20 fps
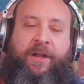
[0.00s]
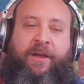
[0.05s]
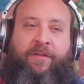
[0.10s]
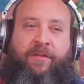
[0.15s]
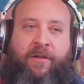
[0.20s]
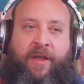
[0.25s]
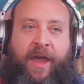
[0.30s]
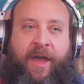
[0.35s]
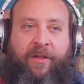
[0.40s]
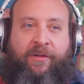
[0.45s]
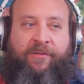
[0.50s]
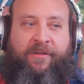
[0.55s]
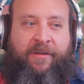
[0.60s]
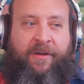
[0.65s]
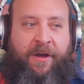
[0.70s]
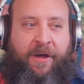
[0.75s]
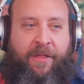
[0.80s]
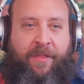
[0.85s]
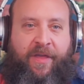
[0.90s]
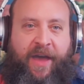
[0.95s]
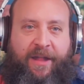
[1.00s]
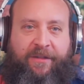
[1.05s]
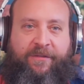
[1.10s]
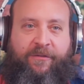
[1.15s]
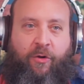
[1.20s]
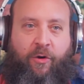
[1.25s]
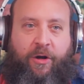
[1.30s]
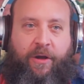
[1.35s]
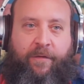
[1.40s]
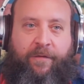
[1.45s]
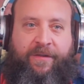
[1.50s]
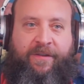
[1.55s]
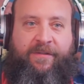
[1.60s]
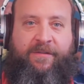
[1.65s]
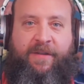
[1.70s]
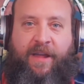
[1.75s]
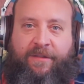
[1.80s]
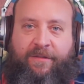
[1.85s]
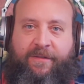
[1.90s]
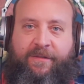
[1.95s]
And that sort of
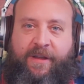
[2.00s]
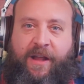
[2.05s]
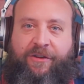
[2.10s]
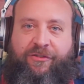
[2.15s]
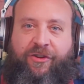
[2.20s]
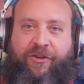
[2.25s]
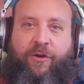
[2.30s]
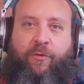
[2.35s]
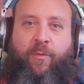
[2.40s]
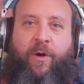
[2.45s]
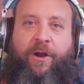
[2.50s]
sensation